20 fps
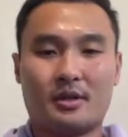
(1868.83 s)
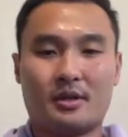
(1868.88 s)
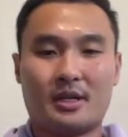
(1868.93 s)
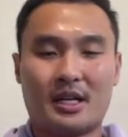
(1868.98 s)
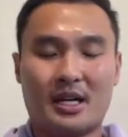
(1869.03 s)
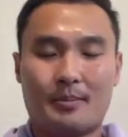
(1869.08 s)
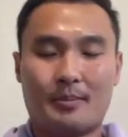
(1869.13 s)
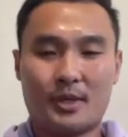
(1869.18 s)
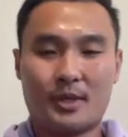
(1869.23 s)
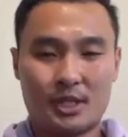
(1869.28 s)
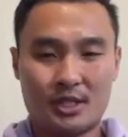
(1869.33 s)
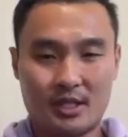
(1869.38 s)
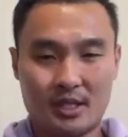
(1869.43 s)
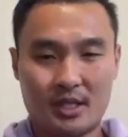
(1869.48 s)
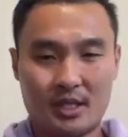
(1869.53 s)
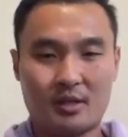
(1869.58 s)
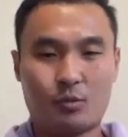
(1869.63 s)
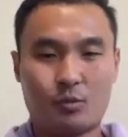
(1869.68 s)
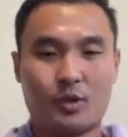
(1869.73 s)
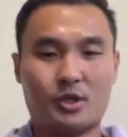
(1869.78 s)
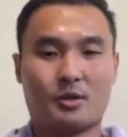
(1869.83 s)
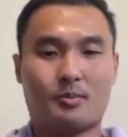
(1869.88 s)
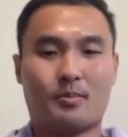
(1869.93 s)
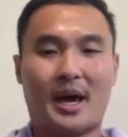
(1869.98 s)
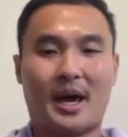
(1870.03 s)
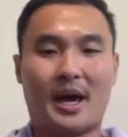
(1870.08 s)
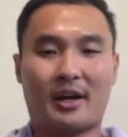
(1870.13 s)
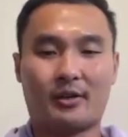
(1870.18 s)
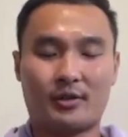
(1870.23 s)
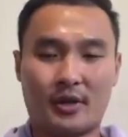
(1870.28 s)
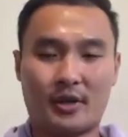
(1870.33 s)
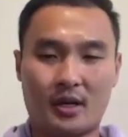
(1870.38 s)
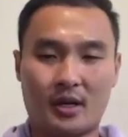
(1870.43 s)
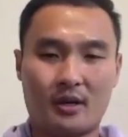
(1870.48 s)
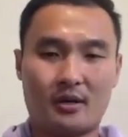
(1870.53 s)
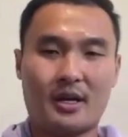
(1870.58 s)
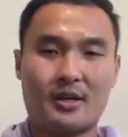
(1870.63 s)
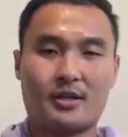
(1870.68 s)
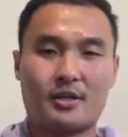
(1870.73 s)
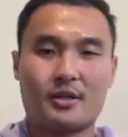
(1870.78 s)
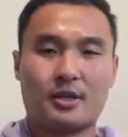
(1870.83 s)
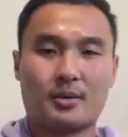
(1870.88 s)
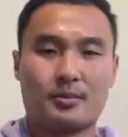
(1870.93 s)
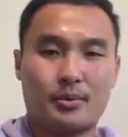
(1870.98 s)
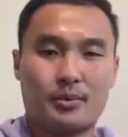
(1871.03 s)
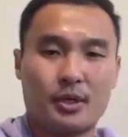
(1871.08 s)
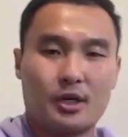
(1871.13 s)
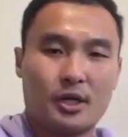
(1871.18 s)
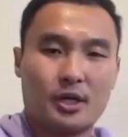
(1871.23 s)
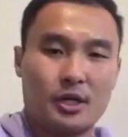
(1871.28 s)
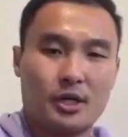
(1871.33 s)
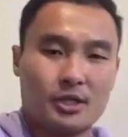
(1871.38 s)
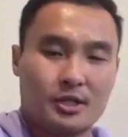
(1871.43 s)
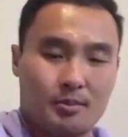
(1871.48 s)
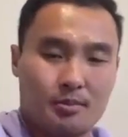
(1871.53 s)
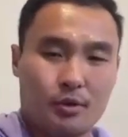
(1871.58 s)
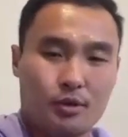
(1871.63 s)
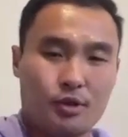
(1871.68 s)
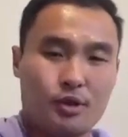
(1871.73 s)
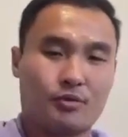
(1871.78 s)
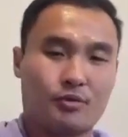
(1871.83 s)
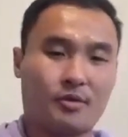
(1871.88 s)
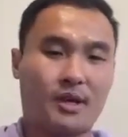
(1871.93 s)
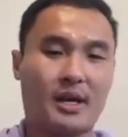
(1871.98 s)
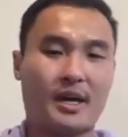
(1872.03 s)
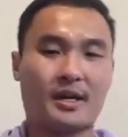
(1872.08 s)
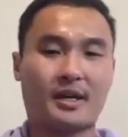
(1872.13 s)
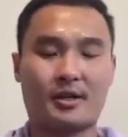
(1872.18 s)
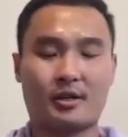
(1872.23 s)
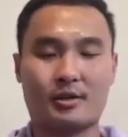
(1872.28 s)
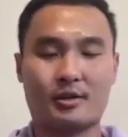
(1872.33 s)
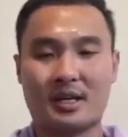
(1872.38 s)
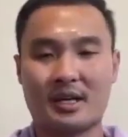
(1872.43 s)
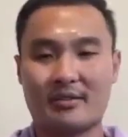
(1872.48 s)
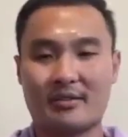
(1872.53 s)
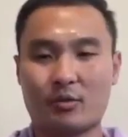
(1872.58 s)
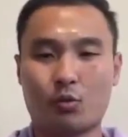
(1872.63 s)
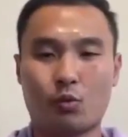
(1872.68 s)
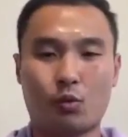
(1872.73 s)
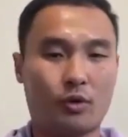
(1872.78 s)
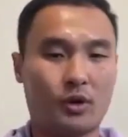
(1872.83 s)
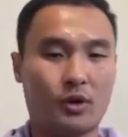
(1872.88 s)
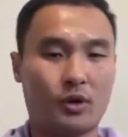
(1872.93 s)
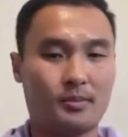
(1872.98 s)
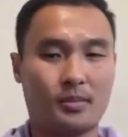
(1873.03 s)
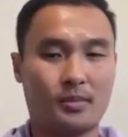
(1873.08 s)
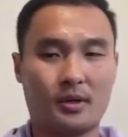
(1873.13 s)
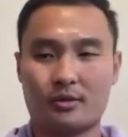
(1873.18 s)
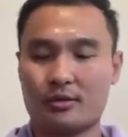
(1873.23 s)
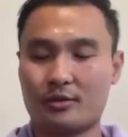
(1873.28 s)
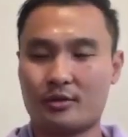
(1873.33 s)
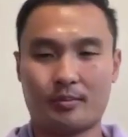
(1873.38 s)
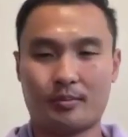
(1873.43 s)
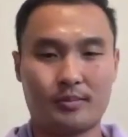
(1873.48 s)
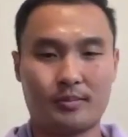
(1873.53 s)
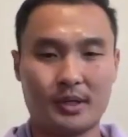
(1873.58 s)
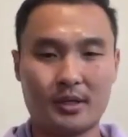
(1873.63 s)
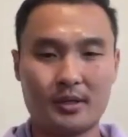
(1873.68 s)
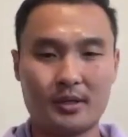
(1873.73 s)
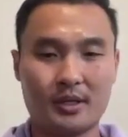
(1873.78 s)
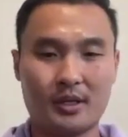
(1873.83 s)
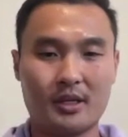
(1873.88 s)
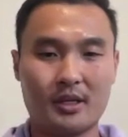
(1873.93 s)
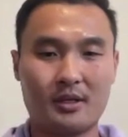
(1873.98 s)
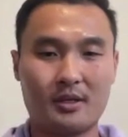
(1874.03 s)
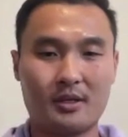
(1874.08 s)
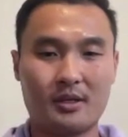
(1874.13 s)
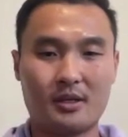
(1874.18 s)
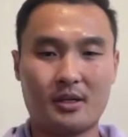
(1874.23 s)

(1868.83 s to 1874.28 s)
A machine in which your back is here and you can push and protract and you don't have to worry about the stability.